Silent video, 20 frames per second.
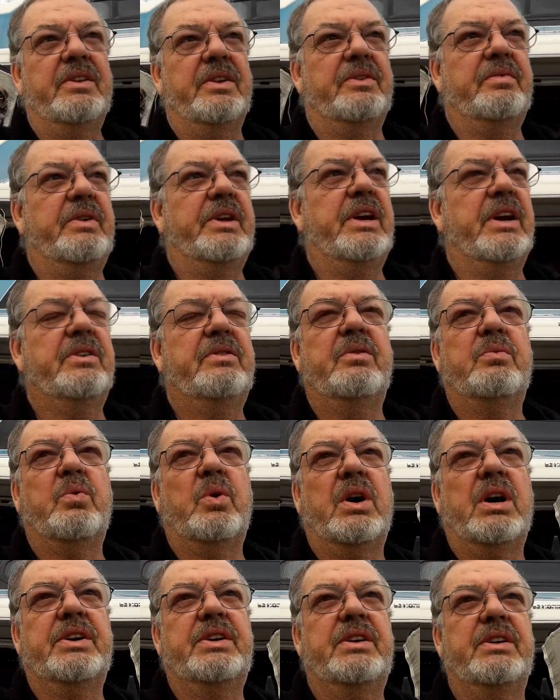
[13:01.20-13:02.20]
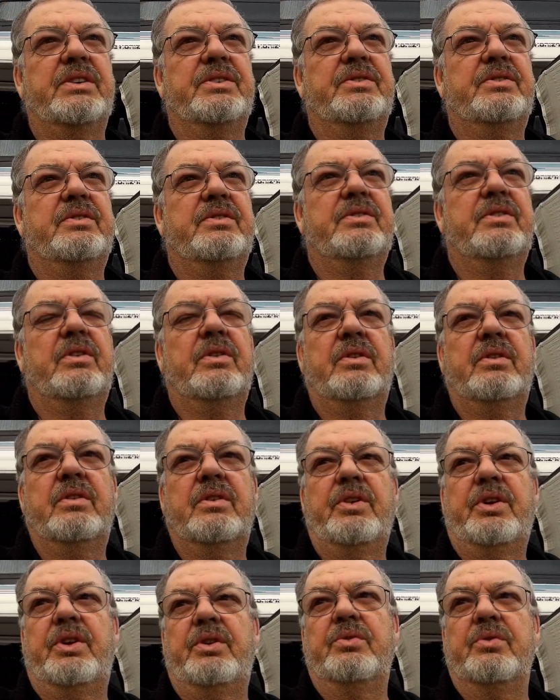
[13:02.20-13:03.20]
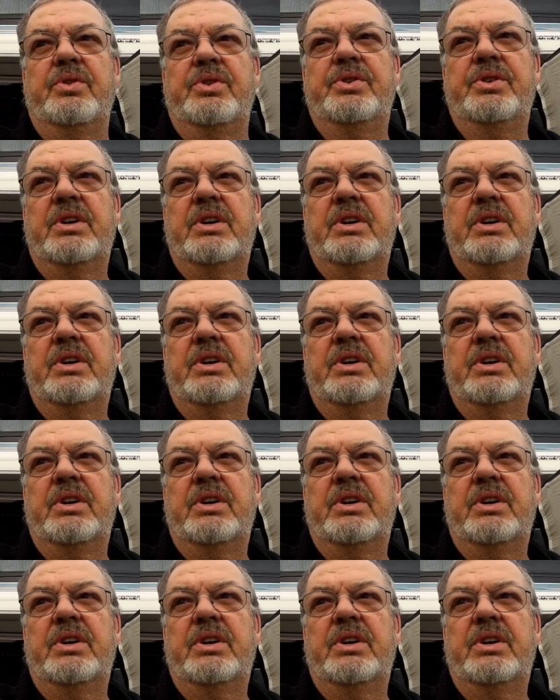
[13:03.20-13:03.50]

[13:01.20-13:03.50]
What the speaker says: 300 watt is huge,